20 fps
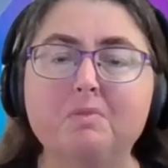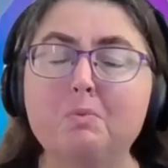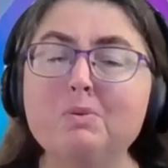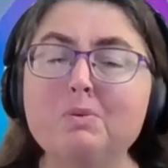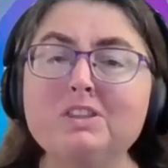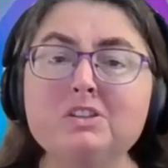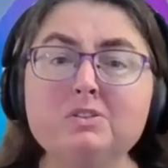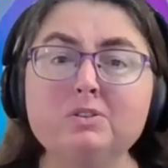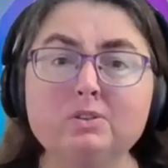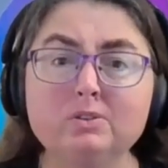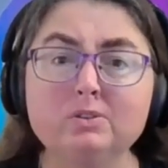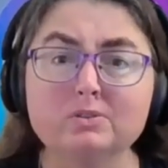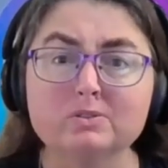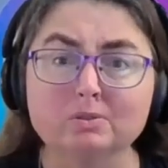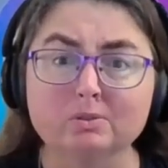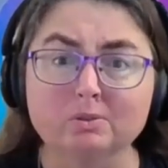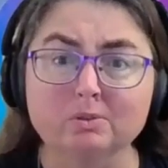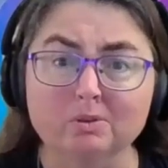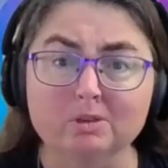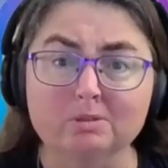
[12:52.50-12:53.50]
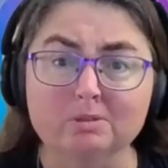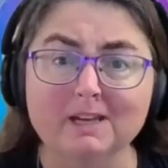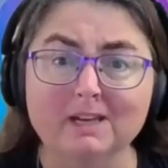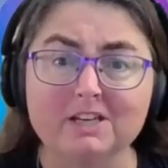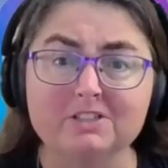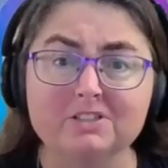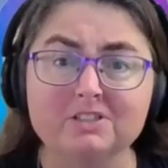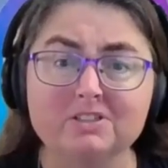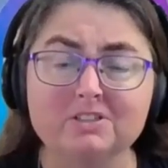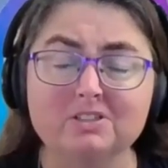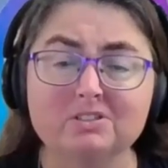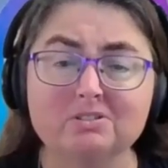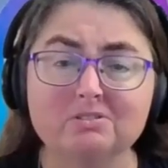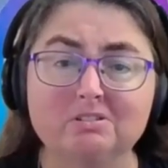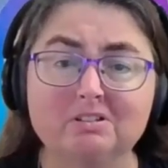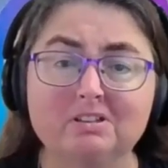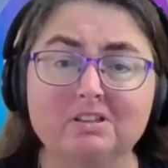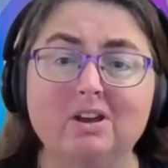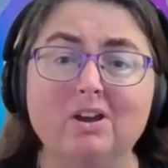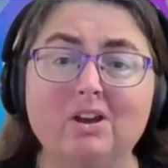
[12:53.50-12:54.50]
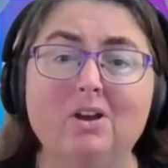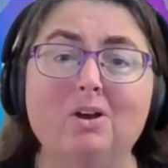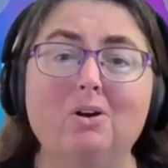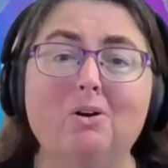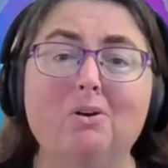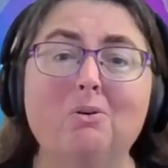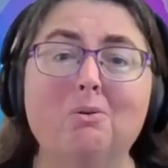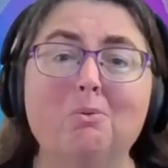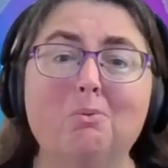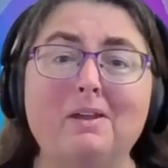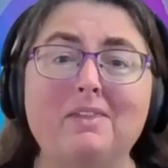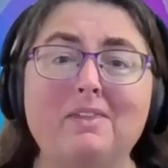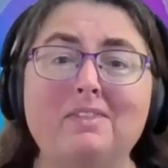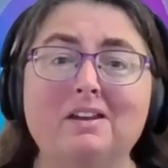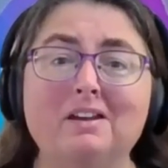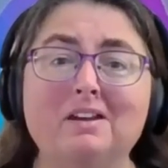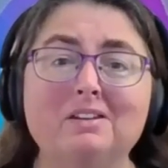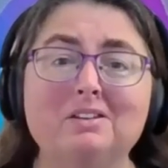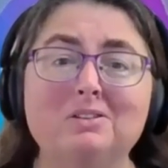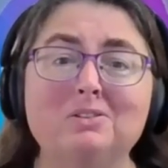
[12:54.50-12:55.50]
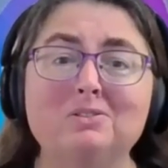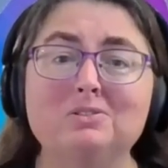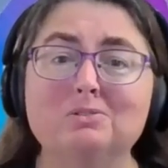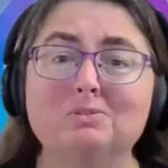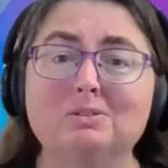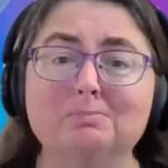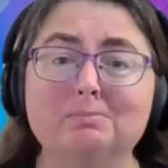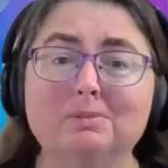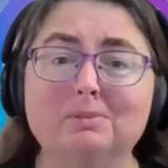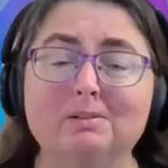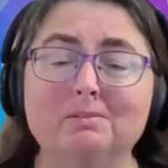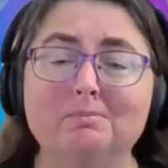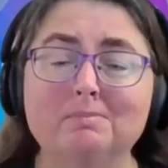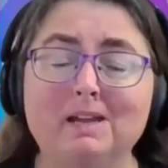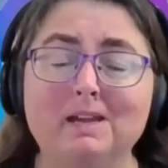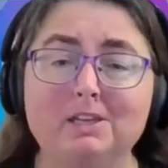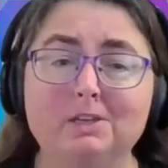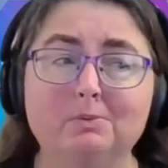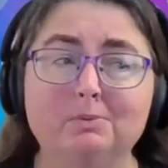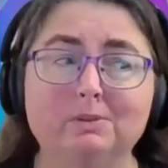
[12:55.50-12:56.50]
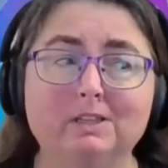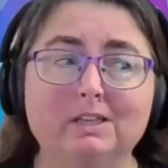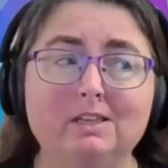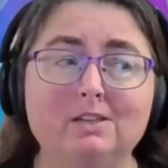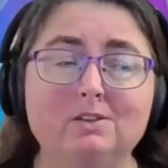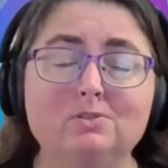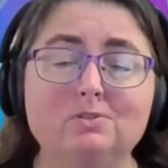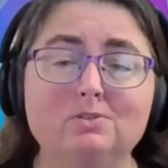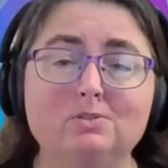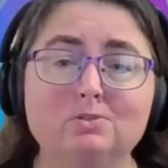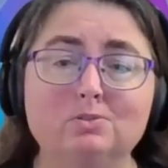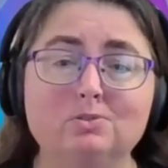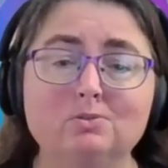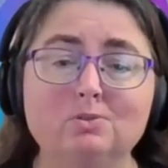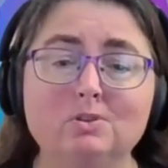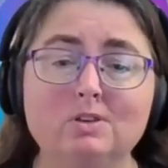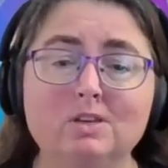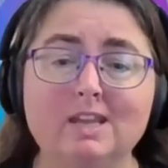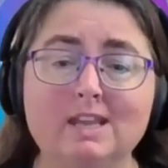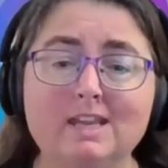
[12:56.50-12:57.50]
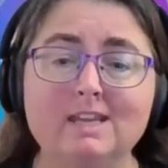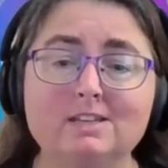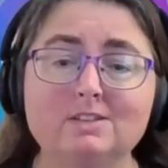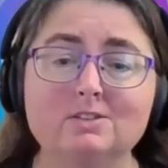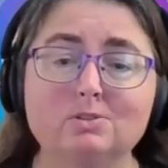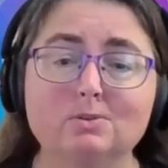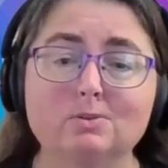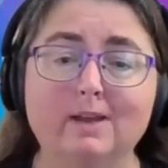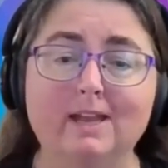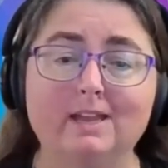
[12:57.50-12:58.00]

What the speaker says: whether you use an automation to do it or whether you do it by manually. You do need to